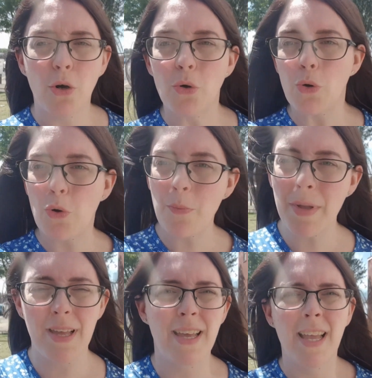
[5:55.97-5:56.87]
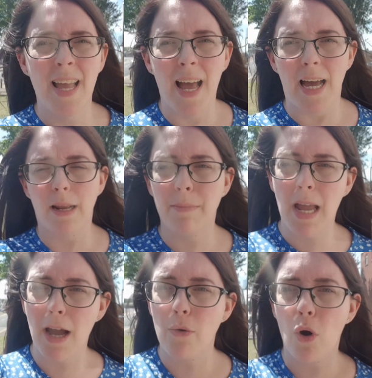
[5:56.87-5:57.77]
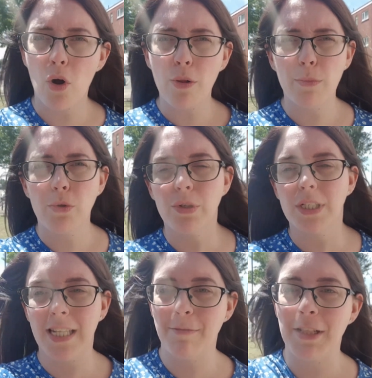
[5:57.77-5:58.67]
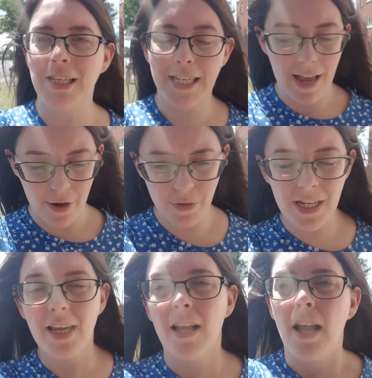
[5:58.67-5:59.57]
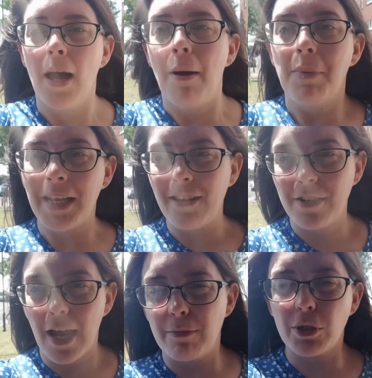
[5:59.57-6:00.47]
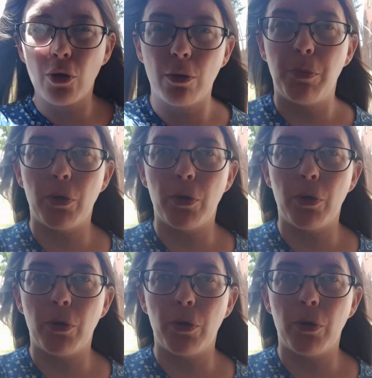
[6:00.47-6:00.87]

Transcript: Home, and I'm now almost in the middle of town. Plenty of time to go to the